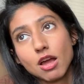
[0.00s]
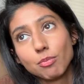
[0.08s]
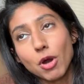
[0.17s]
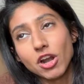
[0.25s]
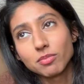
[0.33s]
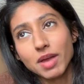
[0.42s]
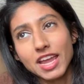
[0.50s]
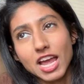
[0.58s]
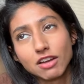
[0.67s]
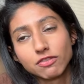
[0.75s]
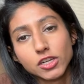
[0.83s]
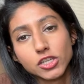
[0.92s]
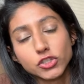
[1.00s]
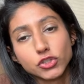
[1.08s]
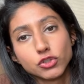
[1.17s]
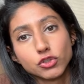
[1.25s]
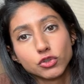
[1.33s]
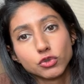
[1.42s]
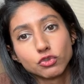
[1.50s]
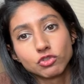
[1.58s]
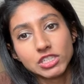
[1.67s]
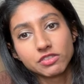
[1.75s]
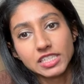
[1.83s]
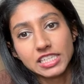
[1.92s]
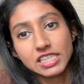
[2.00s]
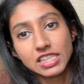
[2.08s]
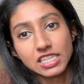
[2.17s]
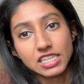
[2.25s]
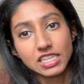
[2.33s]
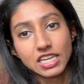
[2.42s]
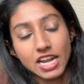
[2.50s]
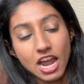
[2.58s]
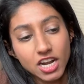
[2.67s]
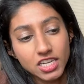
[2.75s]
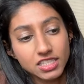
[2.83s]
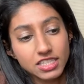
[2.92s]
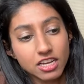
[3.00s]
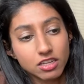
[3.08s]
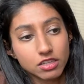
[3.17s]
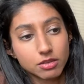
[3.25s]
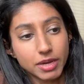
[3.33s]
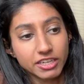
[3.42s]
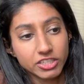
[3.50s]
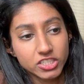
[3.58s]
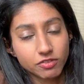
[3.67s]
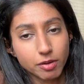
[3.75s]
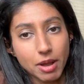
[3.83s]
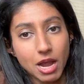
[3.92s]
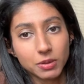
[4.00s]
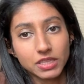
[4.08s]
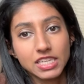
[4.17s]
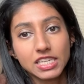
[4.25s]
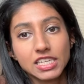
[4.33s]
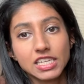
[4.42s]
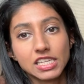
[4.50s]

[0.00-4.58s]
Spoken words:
part of my effort to reread The Inheritance Cycle by Christopher Paolini